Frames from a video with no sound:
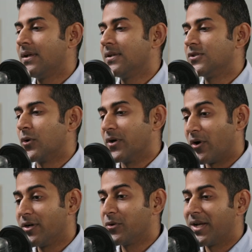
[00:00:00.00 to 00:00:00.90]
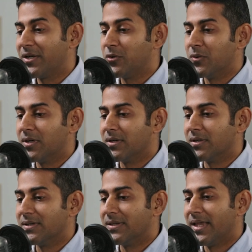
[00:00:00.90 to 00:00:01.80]
So in order to get to
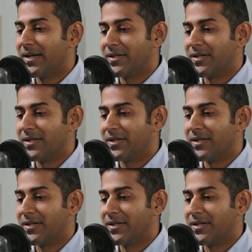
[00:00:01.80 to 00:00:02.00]
a net